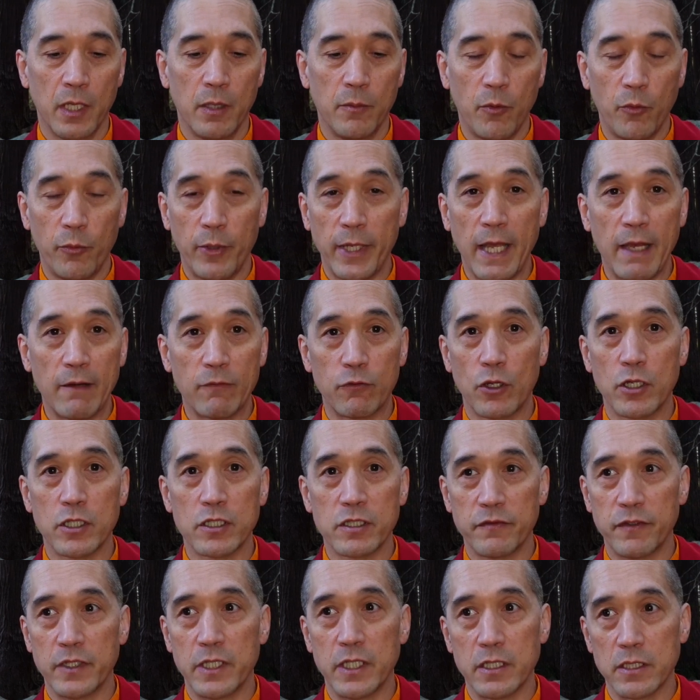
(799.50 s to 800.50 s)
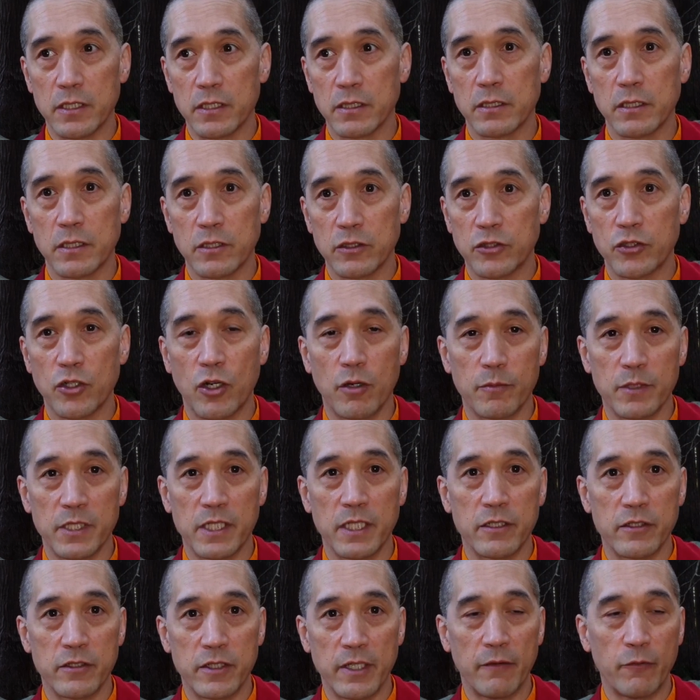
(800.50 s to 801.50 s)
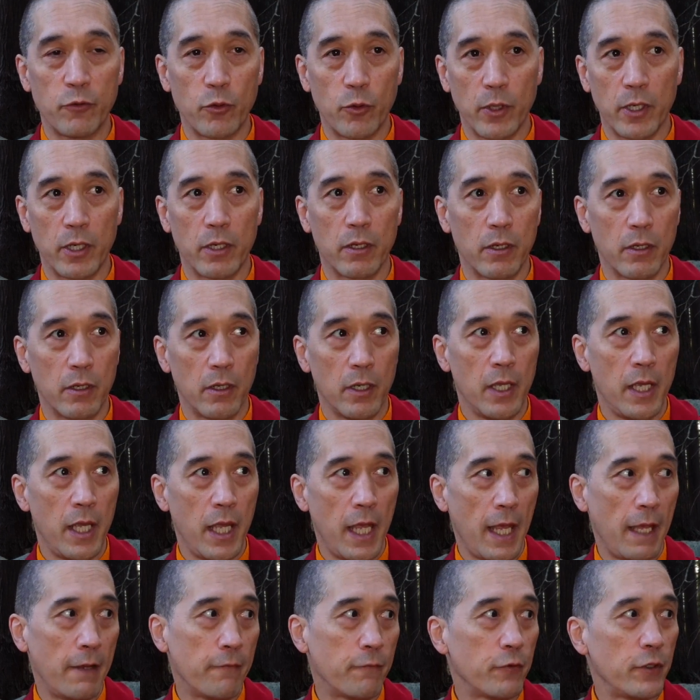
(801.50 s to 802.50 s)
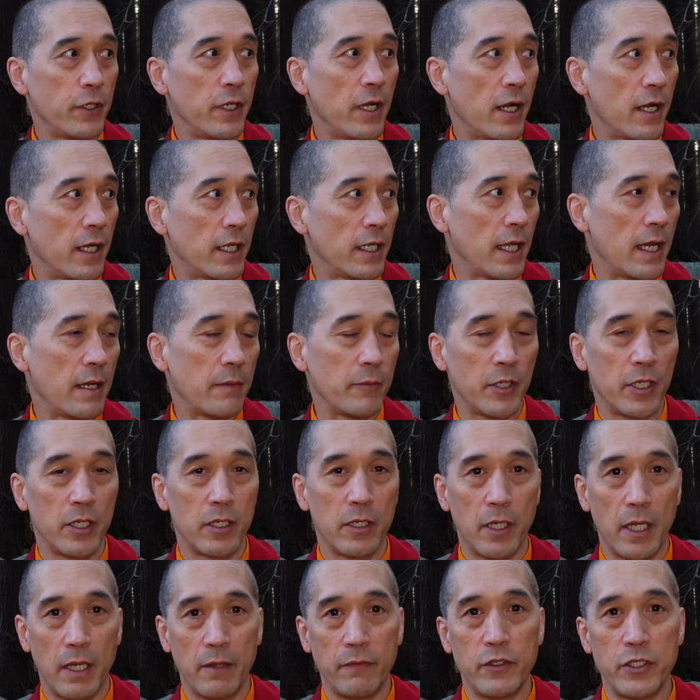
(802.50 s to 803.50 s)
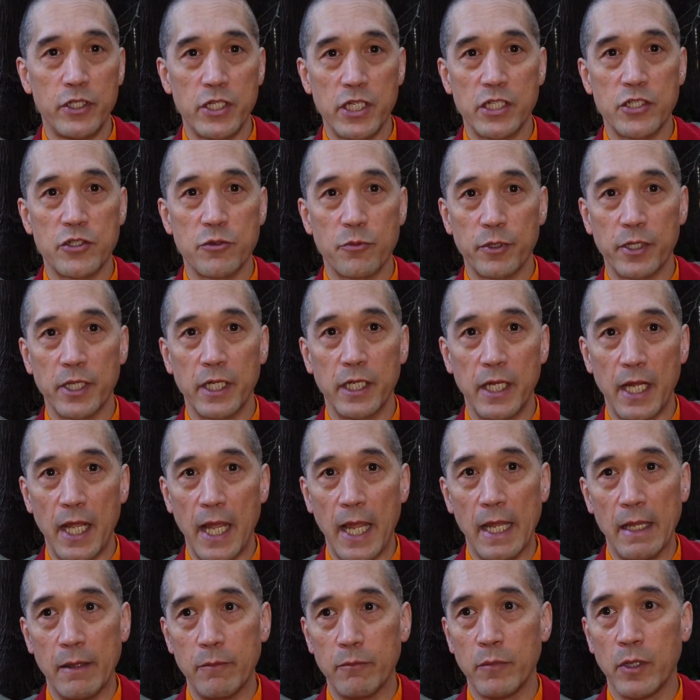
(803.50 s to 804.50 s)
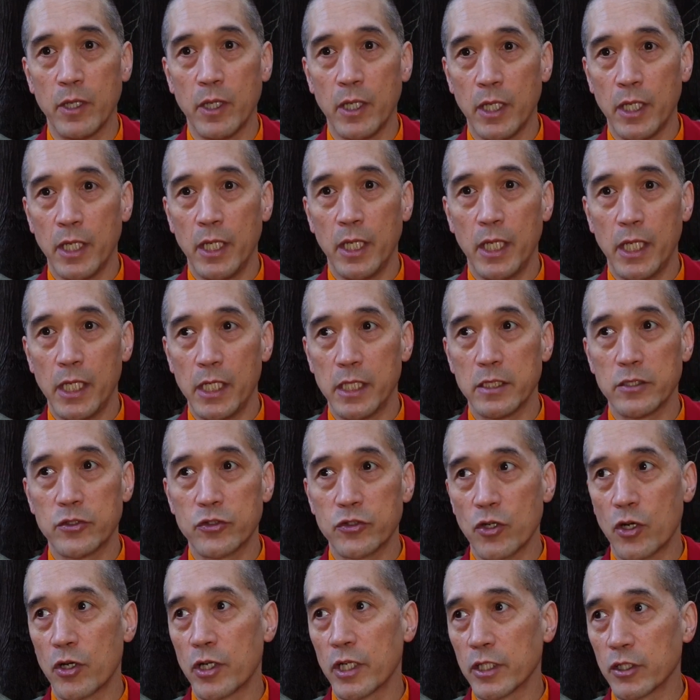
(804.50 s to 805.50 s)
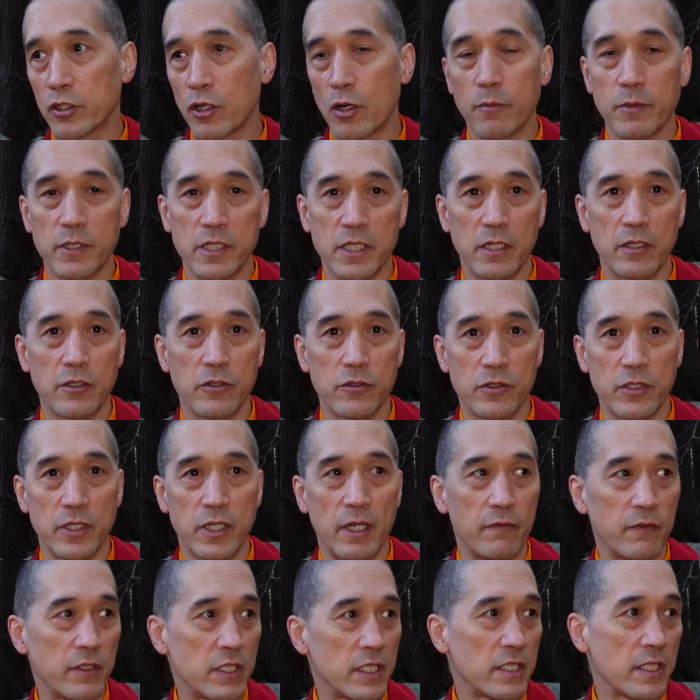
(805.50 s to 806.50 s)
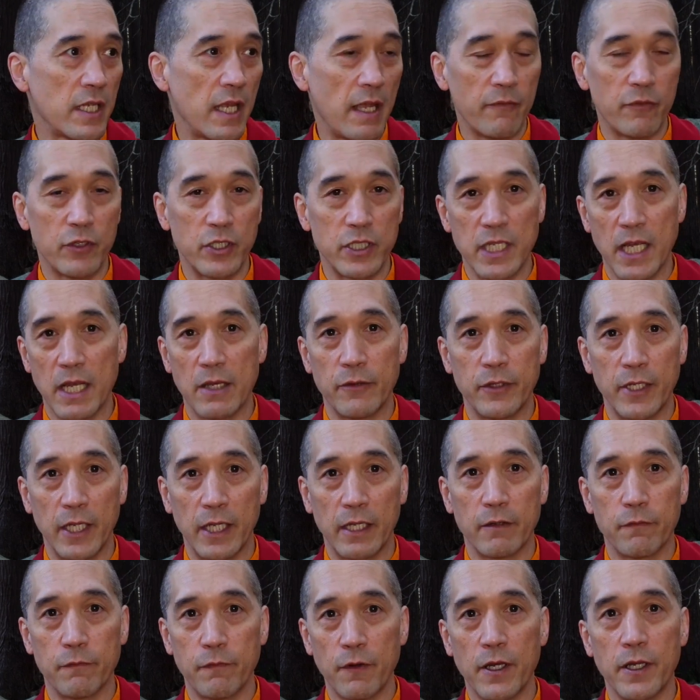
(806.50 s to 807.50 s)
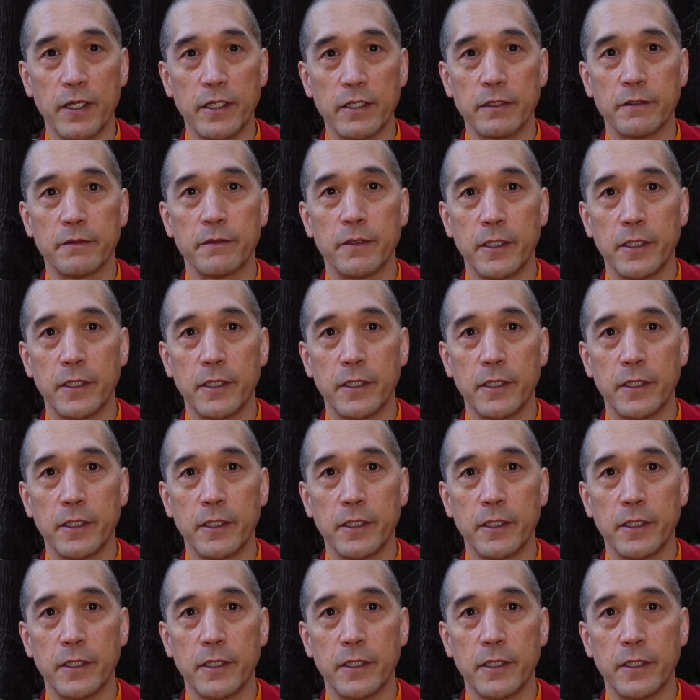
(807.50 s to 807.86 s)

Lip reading: But we have lots of these. There's Dharma centers everywhere. Every High Lama, every teacher with a name is starting Dharma centers in every town they can find.